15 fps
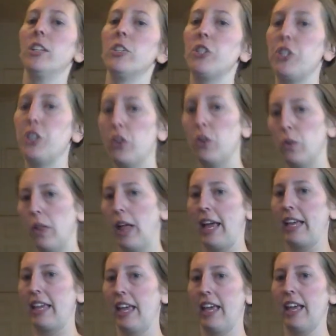do
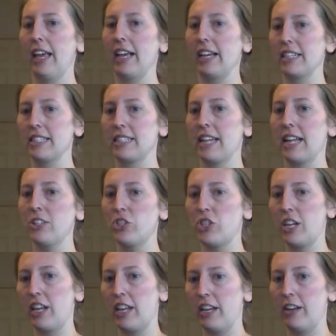like
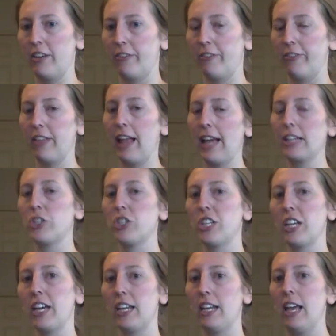extension,
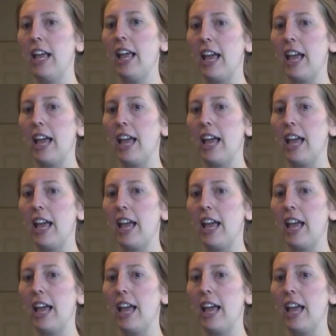flexion,